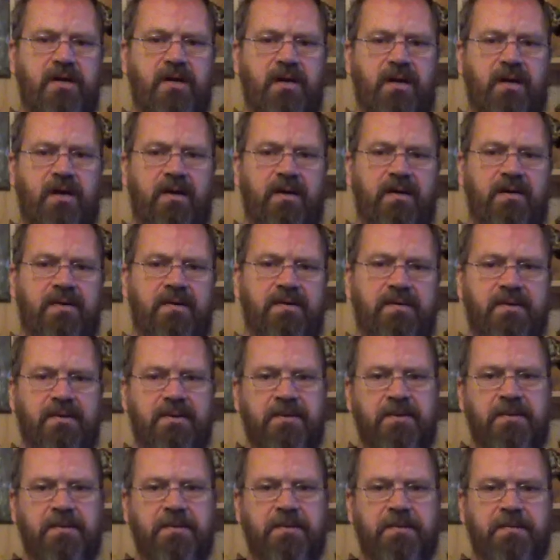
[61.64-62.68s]
here.
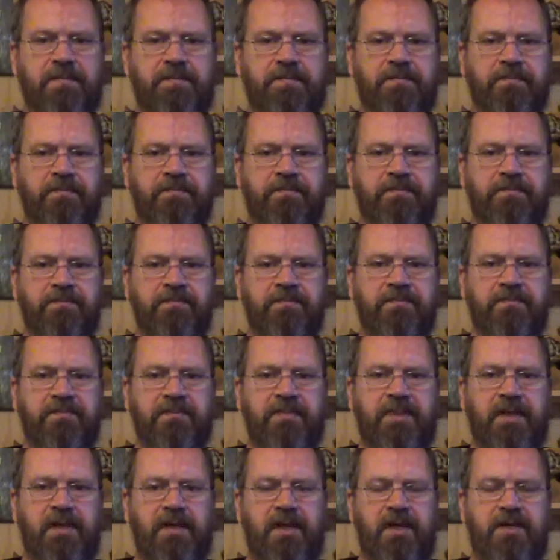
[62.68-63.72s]

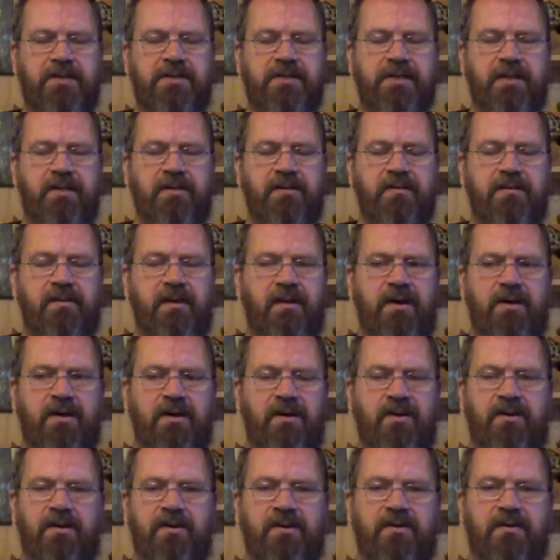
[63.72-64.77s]
And they said,
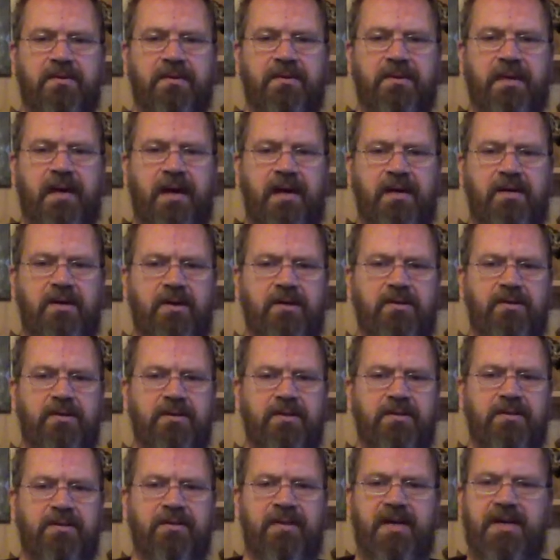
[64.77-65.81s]
no, I got
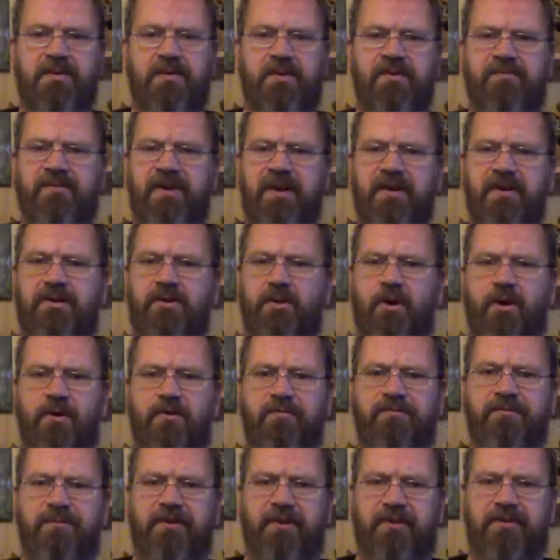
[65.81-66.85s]
this. They were very
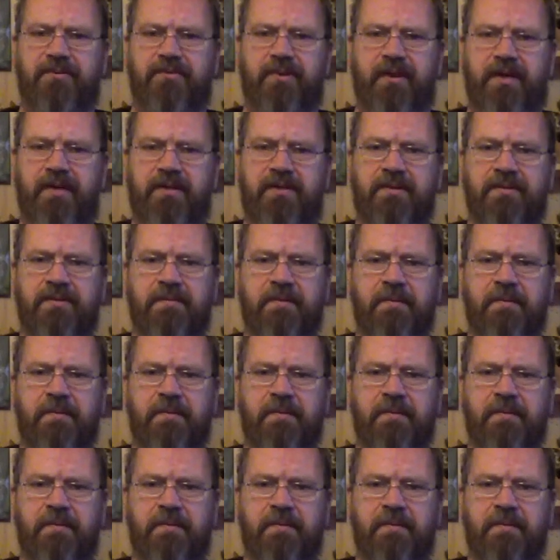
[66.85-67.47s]
confident, right?